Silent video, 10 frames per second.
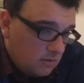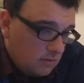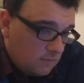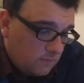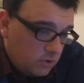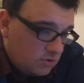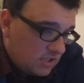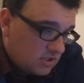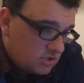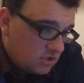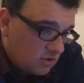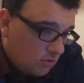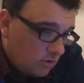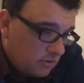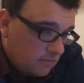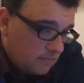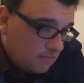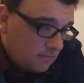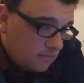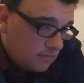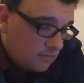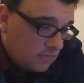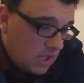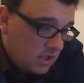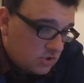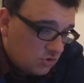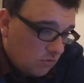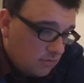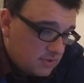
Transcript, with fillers: If you take this to the court, then the school will side